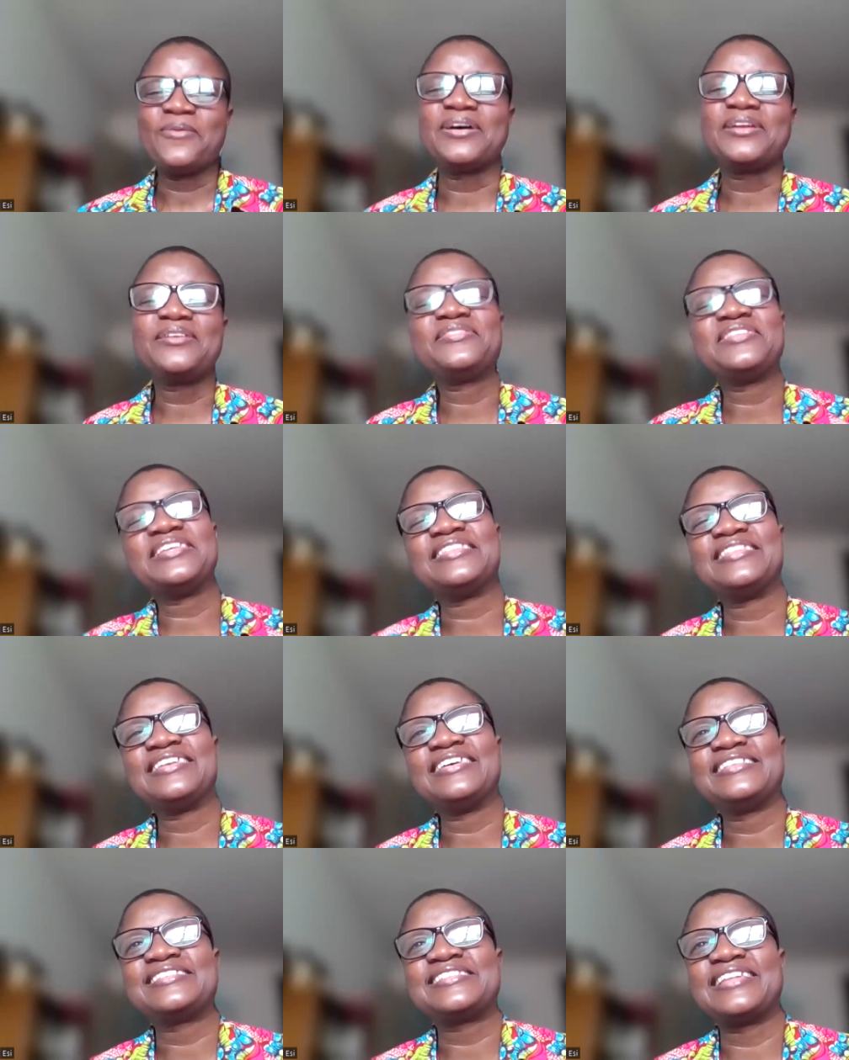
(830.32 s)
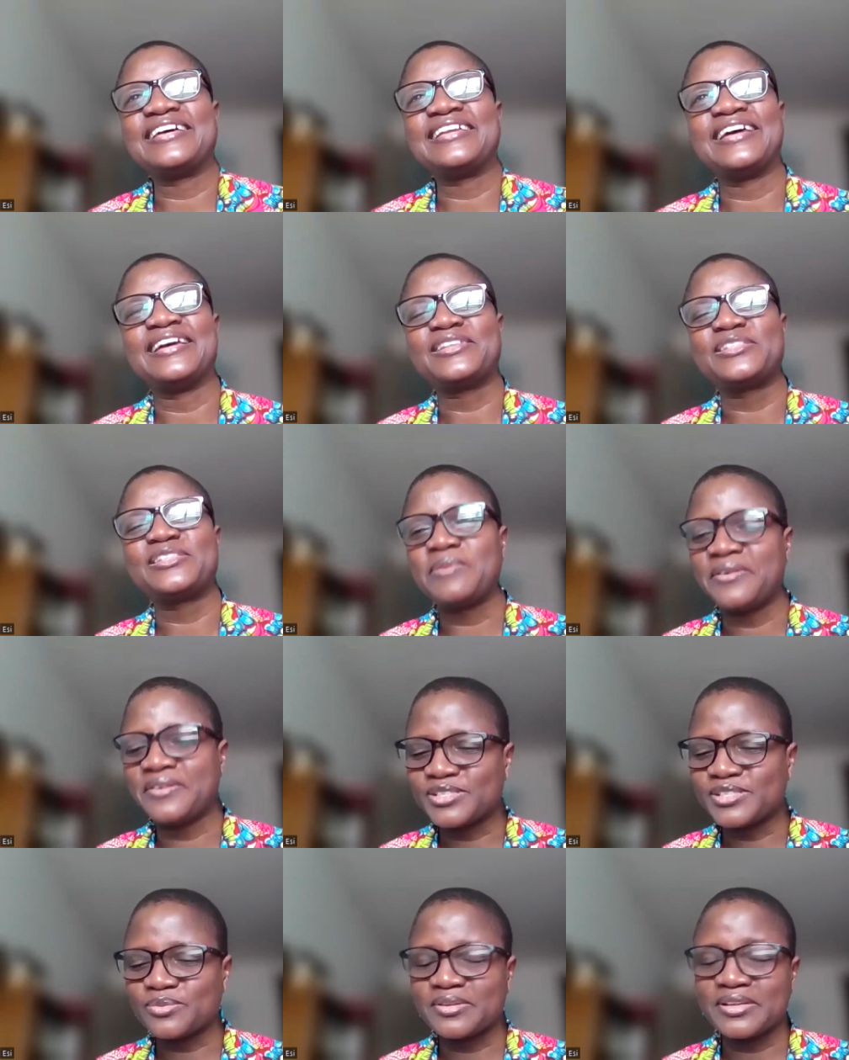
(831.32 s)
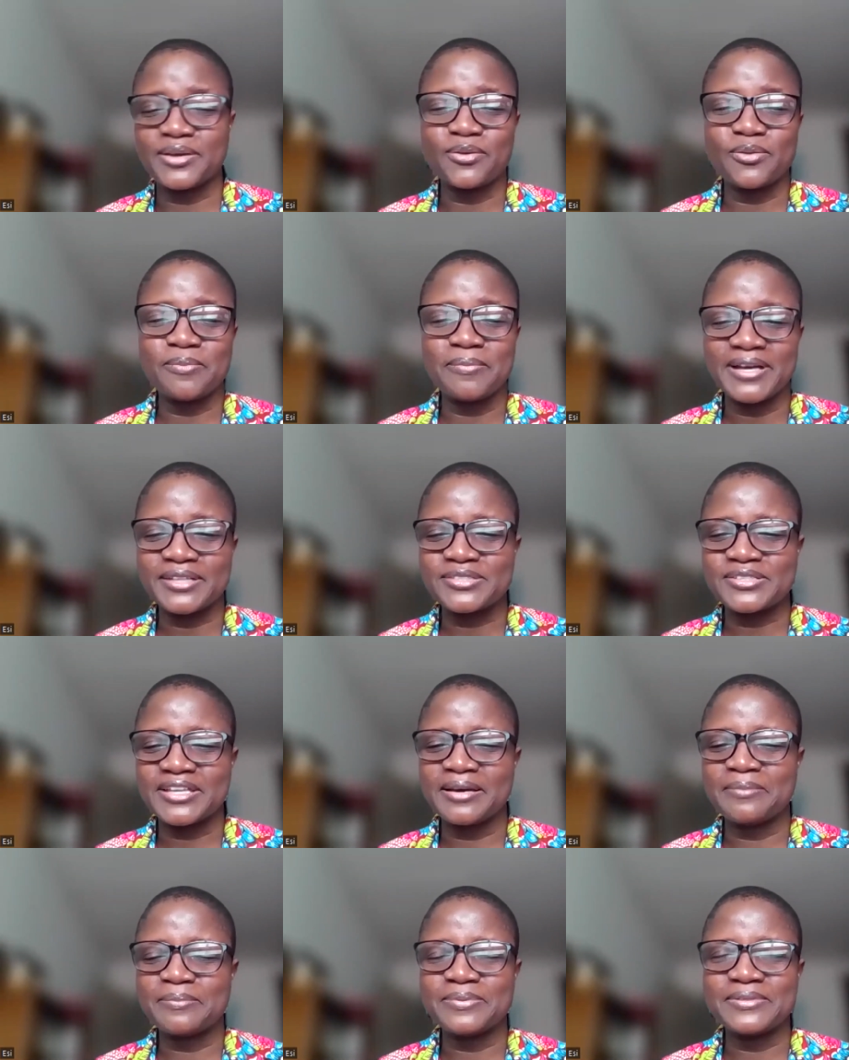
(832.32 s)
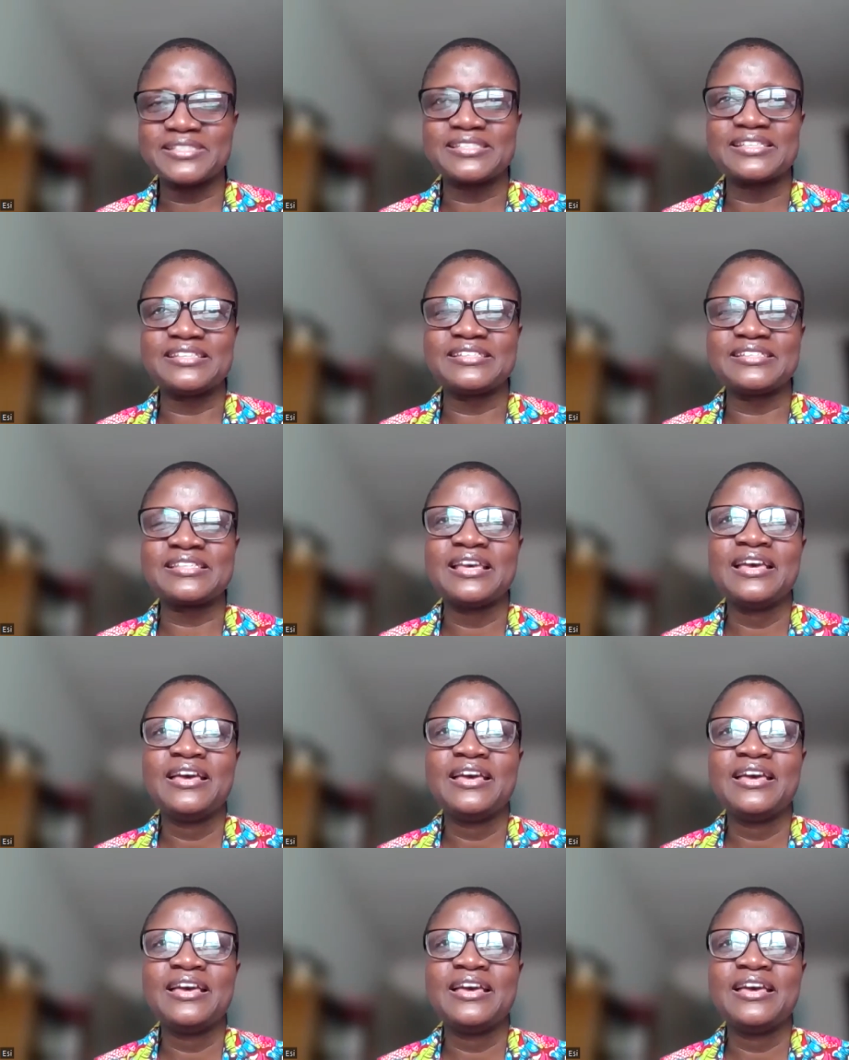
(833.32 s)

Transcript: One of the things that I experience when I go back to campus is